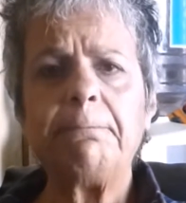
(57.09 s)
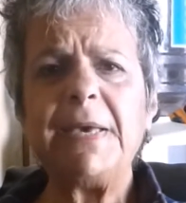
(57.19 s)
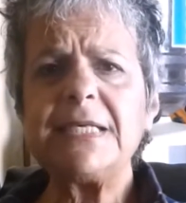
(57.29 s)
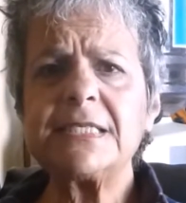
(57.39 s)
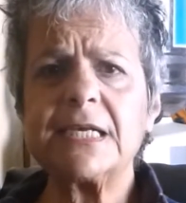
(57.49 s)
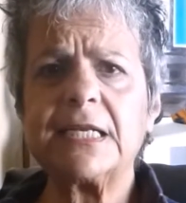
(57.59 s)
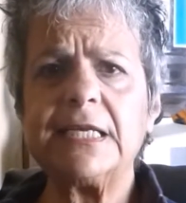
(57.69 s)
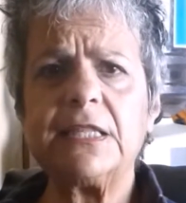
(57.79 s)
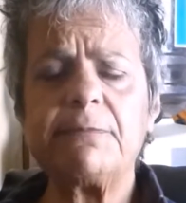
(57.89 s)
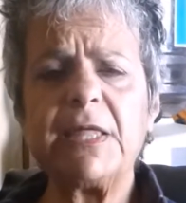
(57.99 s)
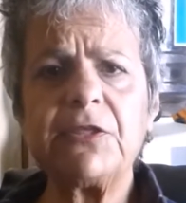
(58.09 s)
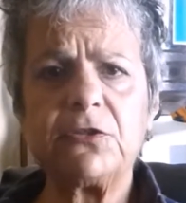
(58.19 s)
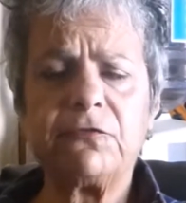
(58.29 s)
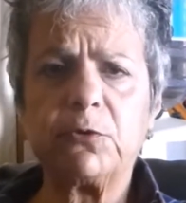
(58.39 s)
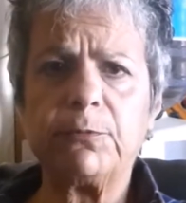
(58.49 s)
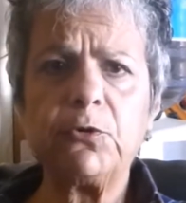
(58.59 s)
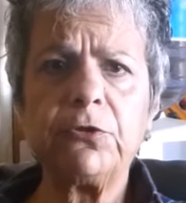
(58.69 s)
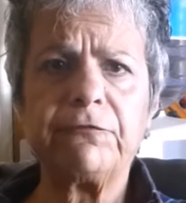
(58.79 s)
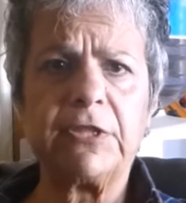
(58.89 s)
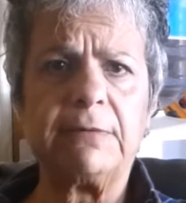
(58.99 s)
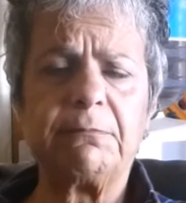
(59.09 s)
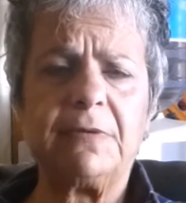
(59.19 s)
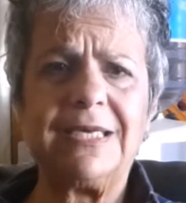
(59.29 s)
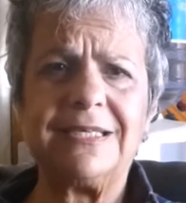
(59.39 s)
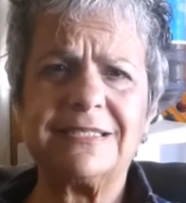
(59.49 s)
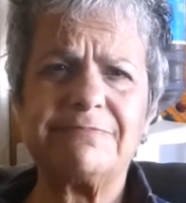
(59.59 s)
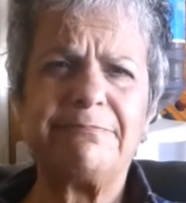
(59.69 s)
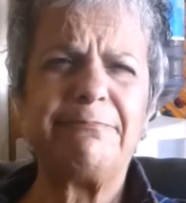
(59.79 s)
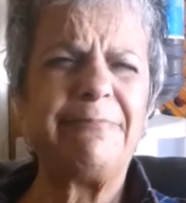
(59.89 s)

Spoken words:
Basically, the method for both of them is